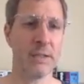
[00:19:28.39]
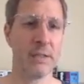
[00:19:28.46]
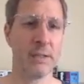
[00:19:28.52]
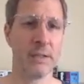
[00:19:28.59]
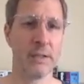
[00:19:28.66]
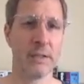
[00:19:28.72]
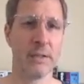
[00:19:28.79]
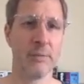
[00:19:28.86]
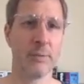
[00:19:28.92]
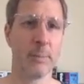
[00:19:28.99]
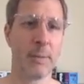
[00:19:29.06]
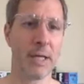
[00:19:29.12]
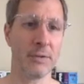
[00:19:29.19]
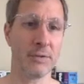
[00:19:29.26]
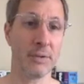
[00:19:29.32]
And then we
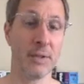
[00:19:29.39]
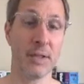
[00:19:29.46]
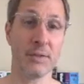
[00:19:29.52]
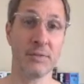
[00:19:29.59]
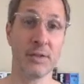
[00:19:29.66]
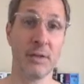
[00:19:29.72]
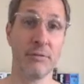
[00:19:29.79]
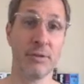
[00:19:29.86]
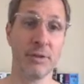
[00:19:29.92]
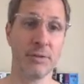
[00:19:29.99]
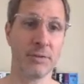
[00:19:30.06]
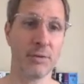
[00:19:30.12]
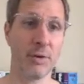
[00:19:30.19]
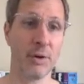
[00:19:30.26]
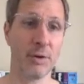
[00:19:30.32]
pass in that 7 as an
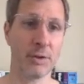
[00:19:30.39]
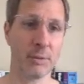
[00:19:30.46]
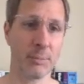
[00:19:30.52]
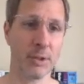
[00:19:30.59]
argument,